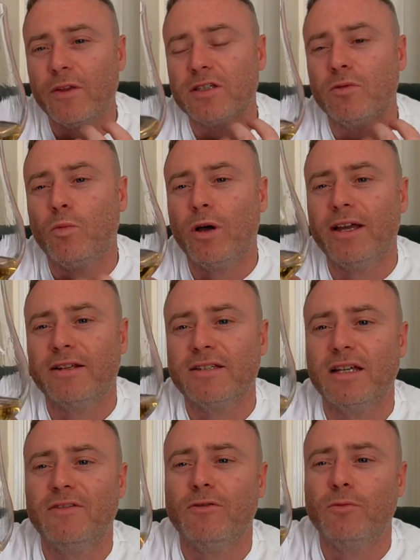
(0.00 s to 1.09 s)
That's the way to
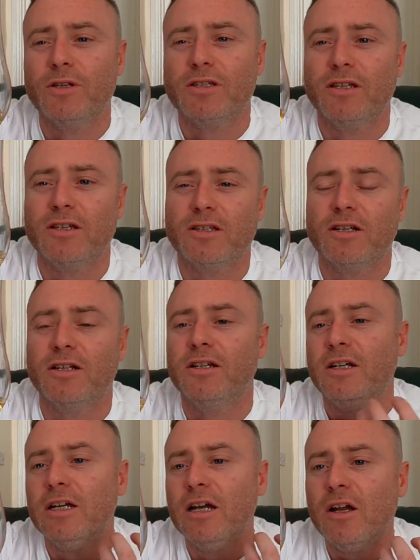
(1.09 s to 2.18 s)
tell if a whiskey is going to
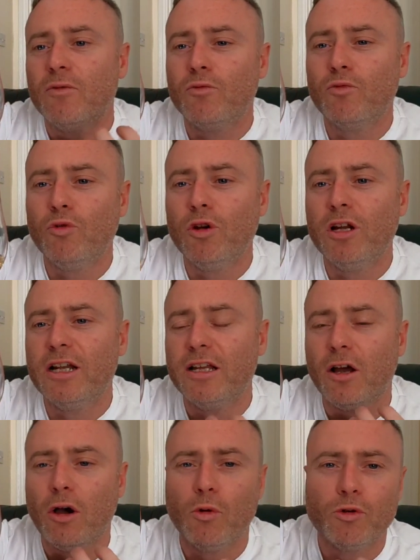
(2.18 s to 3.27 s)
really
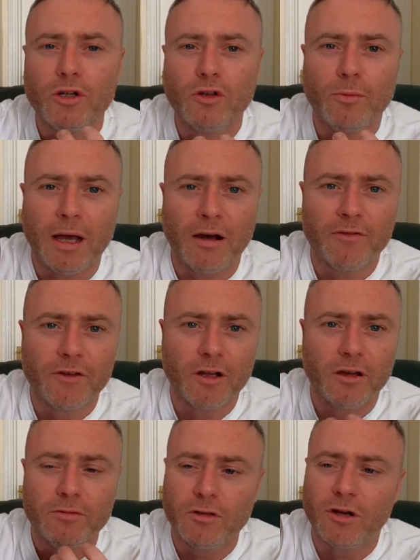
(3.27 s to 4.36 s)
hold in your mouth, you
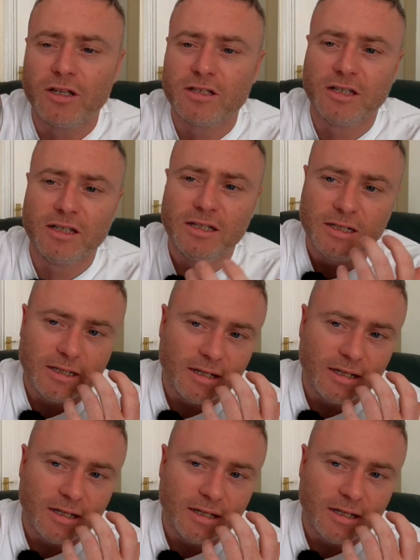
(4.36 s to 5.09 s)
know, nicely.